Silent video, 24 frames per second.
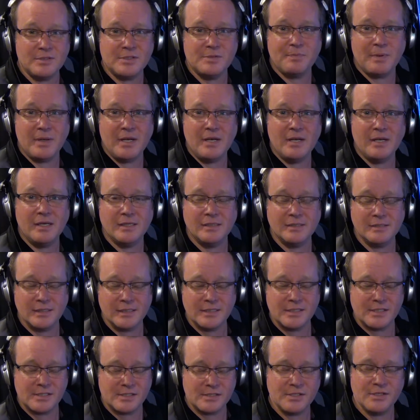been, it
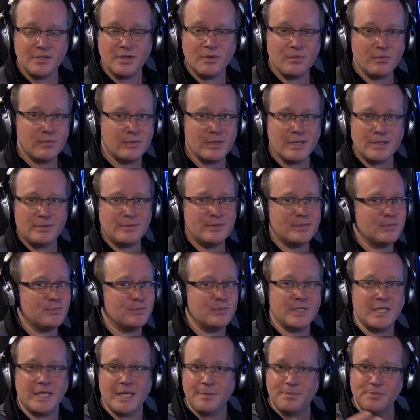
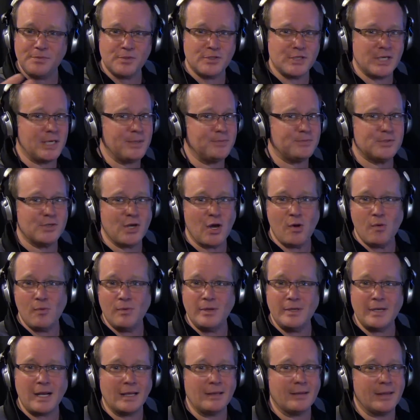keeps going.
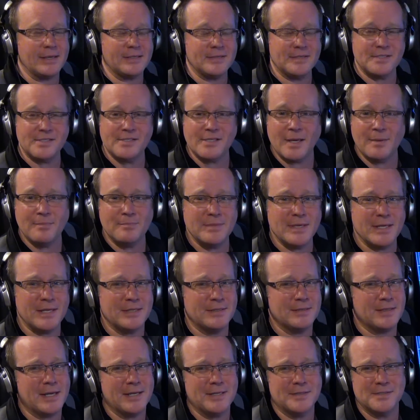I like this. I'm getting
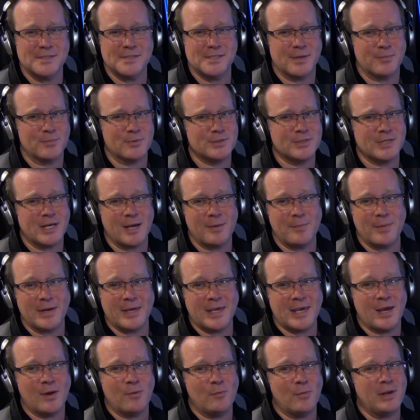like the summertime. I
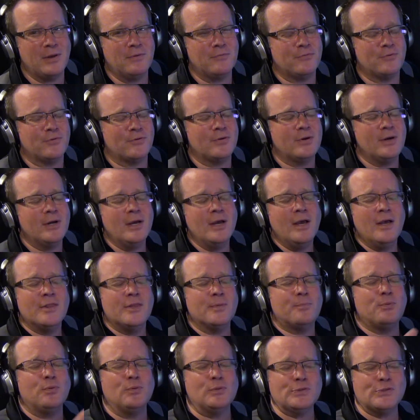can't wait for the
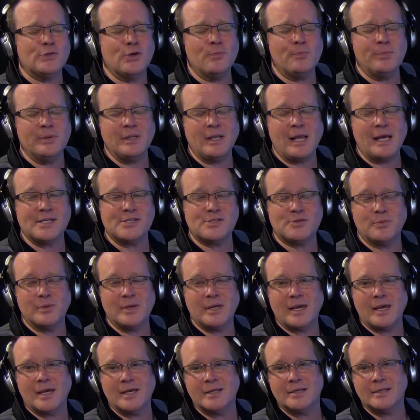pools open last
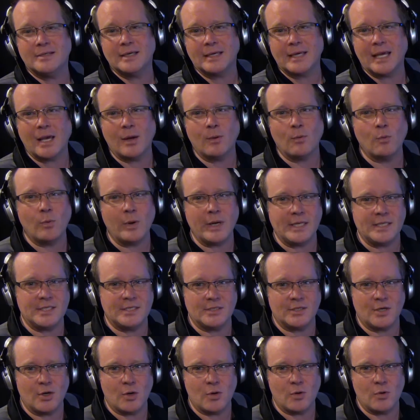weekend. I can't wait to
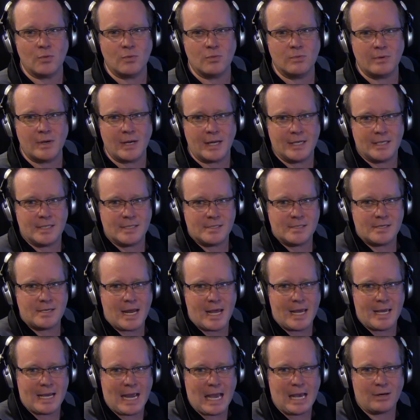go and
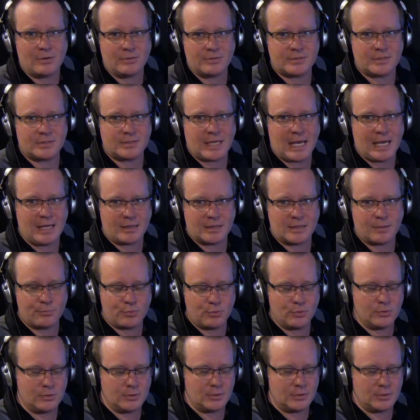hang out at the pool.